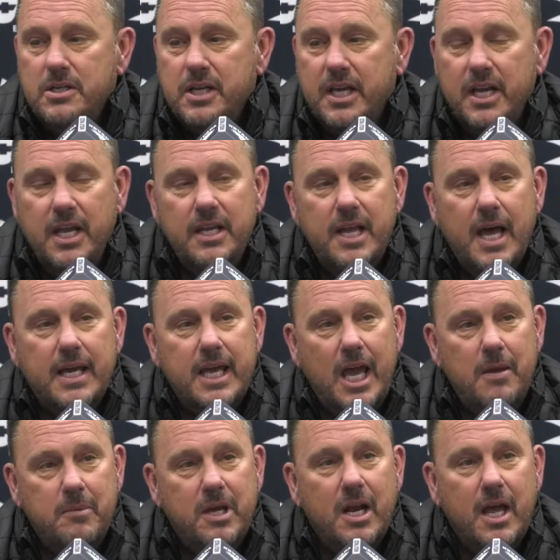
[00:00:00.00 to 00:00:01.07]
get in that
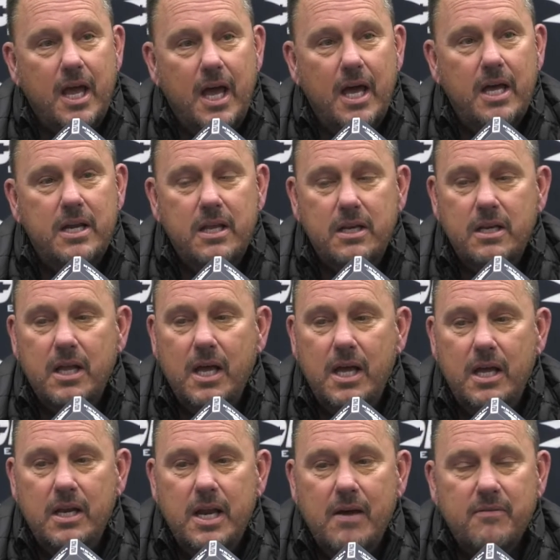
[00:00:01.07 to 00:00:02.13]
game, get ahead,
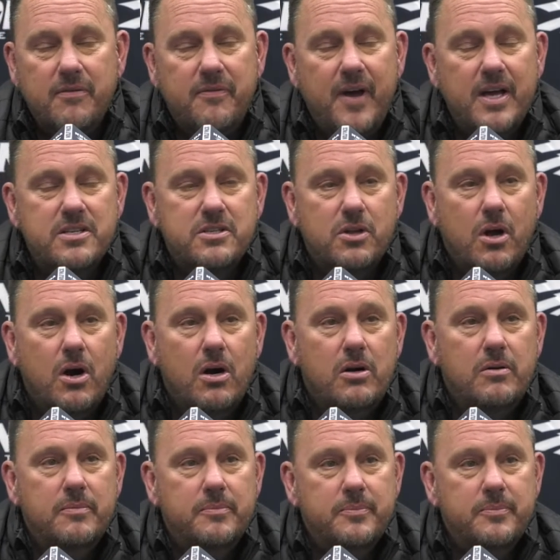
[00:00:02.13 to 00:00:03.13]
and have a fast start.